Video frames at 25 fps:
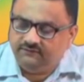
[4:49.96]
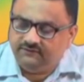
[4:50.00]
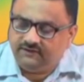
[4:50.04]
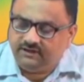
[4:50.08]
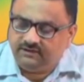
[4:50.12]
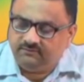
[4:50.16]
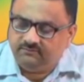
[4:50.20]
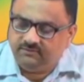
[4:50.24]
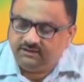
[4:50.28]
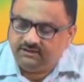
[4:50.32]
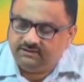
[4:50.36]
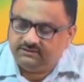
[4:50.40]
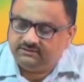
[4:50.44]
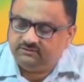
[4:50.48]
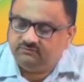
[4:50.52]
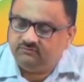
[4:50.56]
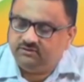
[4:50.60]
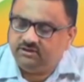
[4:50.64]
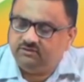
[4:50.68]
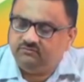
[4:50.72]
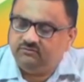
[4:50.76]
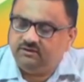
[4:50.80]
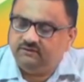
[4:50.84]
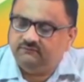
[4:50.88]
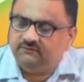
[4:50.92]
That means,
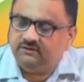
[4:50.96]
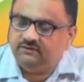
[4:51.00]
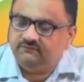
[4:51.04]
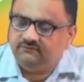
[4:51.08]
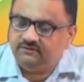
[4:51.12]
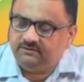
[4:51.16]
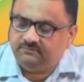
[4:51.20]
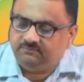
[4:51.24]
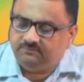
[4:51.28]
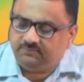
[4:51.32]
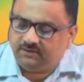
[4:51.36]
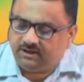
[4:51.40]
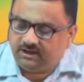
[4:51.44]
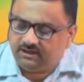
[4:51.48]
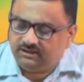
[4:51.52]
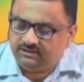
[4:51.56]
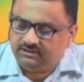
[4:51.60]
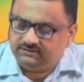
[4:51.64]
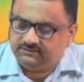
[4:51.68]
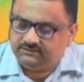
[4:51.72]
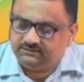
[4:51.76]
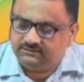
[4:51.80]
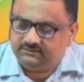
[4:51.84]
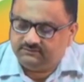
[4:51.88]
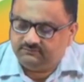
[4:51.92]
we could have given a
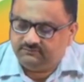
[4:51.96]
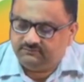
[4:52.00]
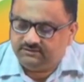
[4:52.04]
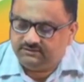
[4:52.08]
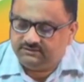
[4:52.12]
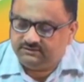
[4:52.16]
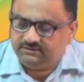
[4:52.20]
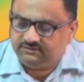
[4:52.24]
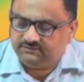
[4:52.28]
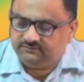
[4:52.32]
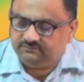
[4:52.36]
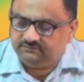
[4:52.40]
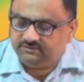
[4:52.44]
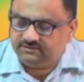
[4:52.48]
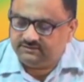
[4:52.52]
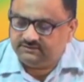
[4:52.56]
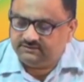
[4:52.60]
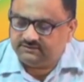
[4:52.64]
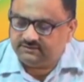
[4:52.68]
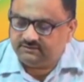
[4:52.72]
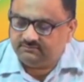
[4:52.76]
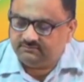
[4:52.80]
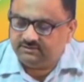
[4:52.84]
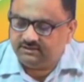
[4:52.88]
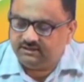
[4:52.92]
pulse which is
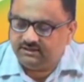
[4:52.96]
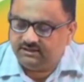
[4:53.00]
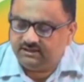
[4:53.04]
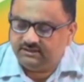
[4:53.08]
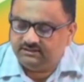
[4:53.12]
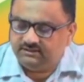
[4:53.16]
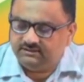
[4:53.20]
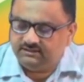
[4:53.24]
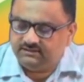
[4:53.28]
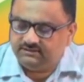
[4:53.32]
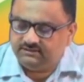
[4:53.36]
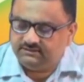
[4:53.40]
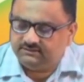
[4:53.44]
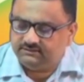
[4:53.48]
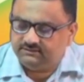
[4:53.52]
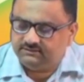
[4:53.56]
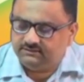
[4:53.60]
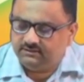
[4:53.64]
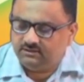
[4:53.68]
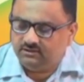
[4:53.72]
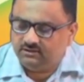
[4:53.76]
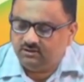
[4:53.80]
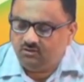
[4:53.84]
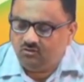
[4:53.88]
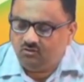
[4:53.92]
something like this,
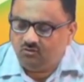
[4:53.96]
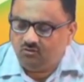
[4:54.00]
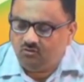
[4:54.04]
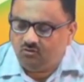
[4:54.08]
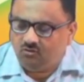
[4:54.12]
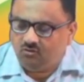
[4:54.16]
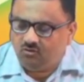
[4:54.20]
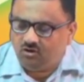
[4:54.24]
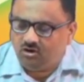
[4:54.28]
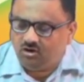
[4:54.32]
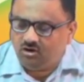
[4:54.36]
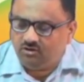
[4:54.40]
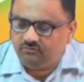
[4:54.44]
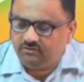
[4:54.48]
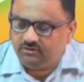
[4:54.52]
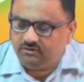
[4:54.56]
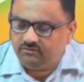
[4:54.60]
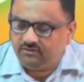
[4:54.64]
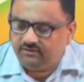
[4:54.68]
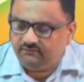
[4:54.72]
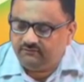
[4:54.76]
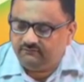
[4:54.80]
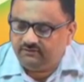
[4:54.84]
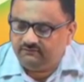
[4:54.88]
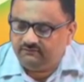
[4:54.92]
or we
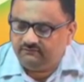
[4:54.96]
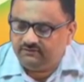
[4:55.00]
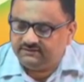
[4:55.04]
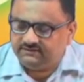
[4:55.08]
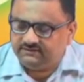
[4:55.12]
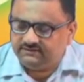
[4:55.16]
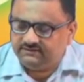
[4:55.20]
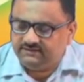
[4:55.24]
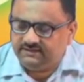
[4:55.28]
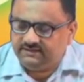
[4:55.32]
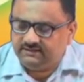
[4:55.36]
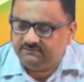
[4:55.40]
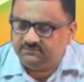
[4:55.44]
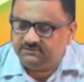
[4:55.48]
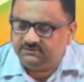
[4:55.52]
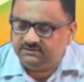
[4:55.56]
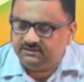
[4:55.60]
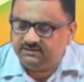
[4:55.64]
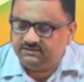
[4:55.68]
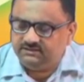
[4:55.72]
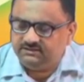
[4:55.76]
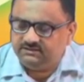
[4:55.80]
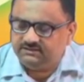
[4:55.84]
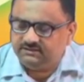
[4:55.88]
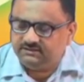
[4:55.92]
could have given a step
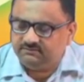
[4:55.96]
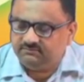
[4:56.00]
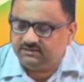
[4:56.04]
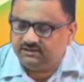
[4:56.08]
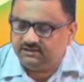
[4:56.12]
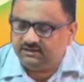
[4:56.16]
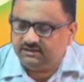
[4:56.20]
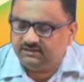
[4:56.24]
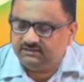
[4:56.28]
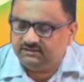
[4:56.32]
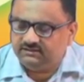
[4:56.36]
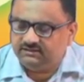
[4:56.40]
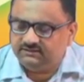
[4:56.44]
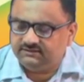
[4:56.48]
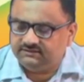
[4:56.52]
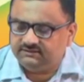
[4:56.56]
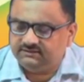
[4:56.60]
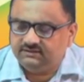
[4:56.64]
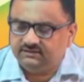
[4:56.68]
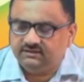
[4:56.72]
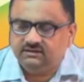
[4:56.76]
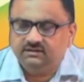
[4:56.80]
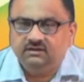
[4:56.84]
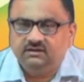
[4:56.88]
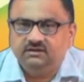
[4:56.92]
change something like this.
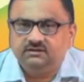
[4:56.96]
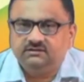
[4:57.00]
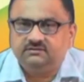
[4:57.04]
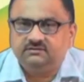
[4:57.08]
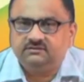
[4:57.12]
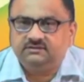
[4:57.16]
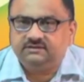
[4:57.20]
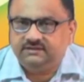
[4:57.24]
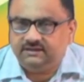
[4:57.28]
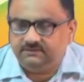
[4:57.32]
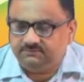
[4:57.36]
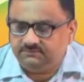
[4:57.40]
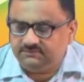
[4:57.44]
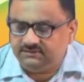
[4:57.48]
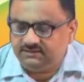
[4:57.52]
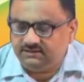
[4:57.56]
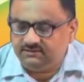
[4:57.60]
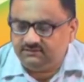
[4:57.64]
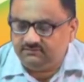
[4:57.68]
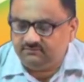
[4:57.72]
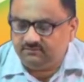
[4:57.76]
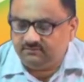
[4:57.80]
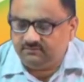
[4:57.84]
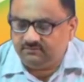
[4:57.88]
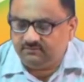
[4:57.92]
So, step
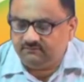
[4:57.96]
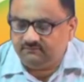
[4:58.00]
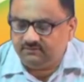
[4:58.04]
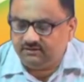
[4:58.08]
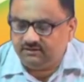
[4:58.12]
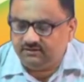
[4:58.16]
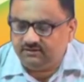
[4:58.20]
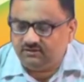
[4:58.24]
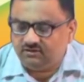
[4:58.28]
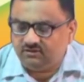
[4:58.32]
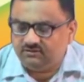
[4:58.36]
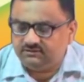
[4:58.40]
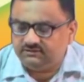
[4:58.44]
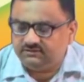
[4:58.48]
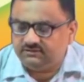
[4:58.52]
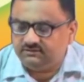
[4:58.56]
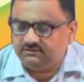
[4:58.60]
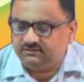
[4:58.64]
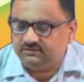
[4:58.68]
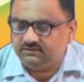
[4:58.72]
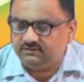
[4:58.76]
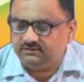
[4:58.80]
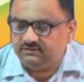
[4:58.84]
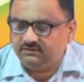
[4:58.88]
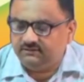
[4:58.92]
change we have given in
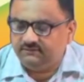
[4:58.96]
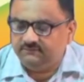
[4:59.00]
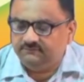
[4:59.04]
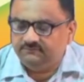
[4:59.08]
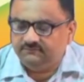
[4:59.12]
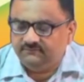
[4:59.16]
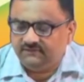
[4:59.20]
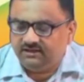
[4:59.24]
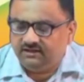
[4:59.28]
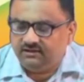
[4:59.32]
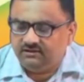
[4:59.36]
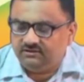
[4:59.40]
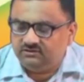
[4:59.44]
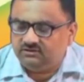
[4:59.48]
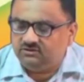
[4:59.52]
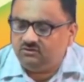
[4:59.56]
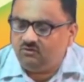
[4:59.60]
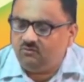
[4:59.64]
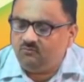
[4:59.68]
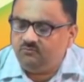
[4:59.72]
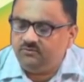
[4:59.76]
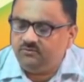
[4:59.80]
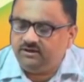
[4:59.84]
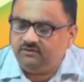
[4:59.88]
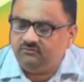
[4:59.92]
concentration.
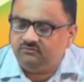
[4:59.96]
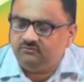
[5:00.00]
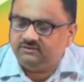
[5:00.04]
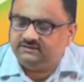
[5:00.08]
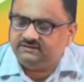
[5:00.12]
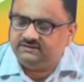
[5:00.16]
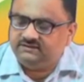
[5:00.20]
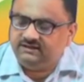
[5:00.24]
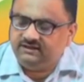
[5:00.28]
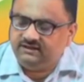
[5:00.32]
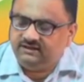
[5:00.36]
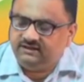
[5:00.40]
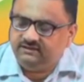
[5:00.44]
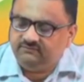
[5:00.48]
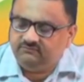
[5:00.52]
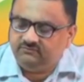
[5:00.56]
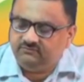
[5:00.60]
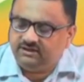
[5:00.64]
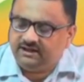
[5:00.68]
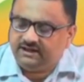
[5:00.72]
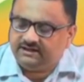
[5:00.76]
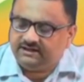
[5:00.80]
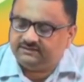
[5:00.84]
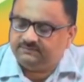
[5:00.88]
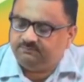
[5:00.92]
So, we could see,
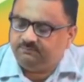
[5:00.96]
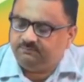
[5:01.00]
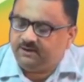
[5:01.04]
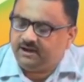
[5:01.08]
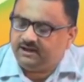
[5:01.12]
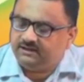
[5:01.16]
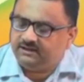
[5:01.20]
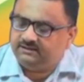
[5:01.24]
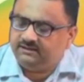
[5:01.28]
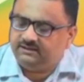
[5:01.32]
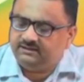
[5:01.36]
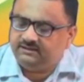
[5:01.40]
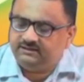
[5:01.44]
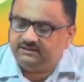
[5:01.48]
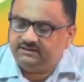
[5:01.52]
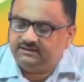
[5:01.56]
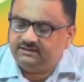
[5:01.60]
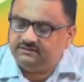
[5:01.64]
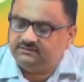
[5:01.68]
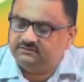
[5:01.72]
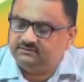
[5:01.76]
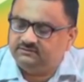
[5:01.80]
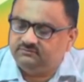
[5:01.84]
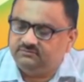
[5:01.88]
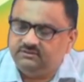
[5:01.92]
we expect that
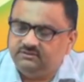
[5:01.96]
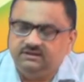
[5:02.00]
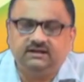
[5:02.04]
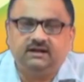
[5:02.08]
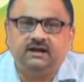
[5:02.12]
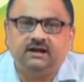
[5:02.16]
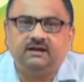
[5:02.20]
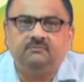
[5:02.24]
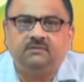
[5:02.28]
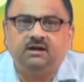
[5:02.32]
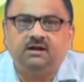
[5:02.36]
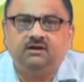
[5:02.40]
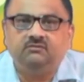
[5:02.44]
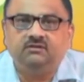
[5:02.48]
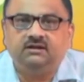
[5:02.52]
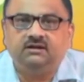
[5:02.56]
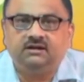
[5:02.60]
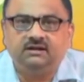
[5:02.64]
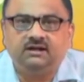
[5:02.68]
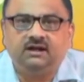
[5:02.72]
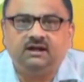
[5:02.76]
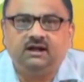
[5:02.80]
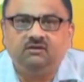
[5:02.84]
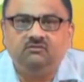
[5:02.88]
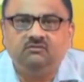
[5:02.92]
this will come out
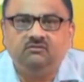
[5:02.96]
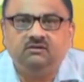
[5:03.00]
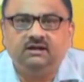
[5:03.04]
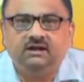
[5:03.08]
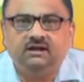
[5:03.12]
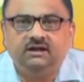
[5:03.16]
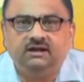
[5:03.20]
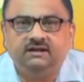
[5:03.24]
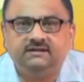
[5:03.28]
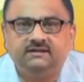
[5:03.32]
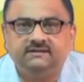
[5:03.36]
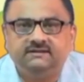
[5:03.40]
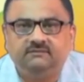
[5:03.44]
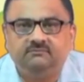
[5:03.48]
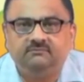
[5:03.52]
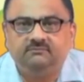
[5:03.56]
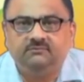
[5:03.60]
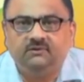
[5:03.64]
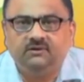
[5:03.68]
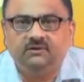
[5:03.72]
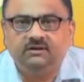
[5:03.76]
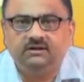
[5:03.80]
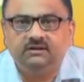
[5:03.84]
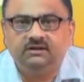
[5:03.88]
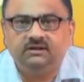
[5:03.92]
at the outlet at some
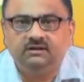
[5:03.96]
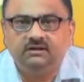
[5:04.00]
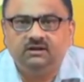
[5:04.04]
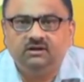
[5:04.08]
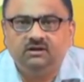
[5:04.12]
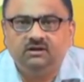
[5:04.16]
point.